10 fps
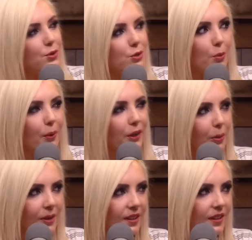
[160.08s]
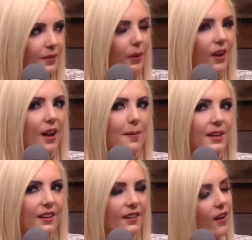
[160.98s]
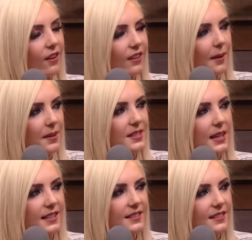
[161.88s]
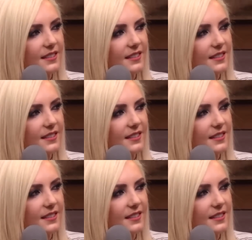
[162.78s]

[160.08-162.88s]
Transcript: super humid. But I mean, no. I mean, it's.